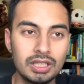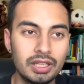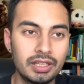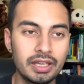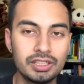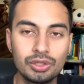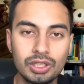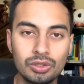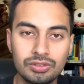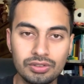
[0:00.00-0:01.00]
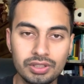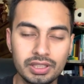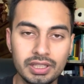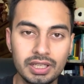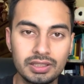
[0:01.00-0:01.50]
like, and you can also say
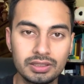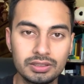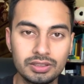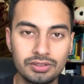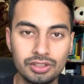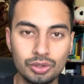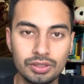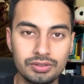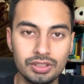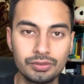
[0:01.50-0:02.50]
that this university